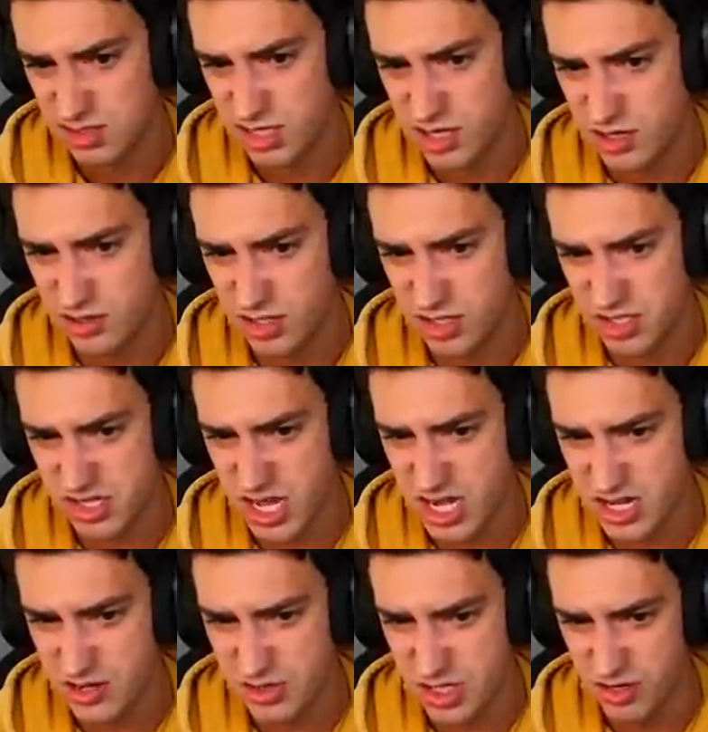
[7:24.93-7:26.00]
You know, you're just kind
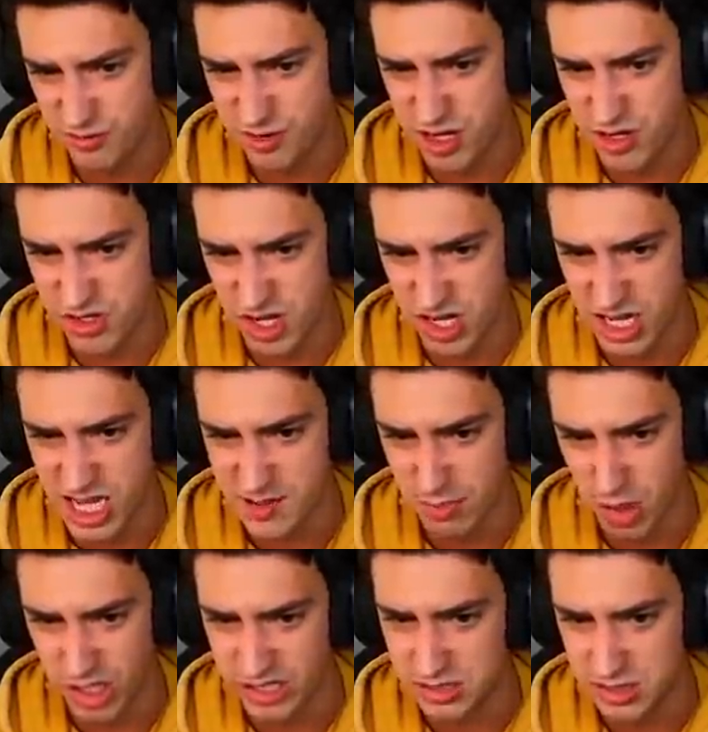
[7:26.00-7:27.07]
of using your fingers on a
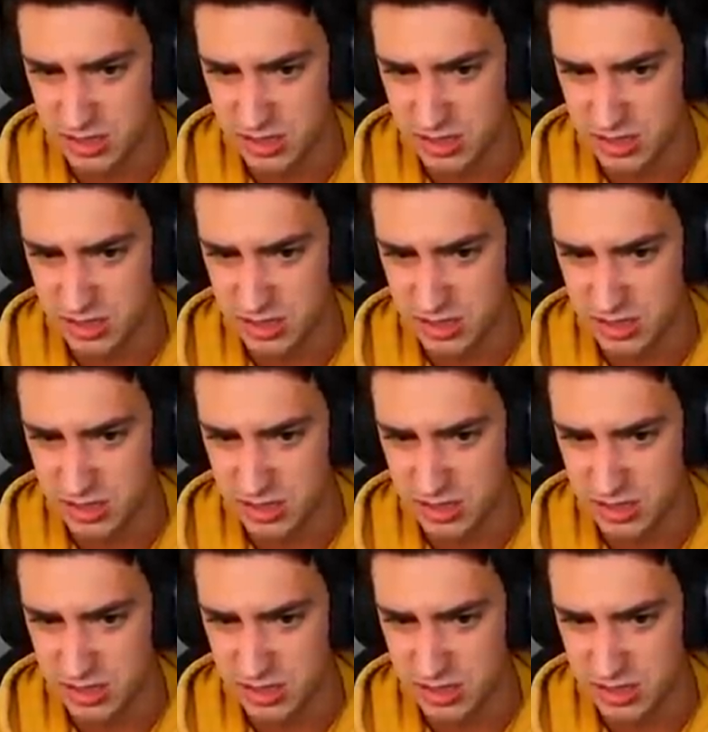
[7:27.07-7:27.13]
keyboard.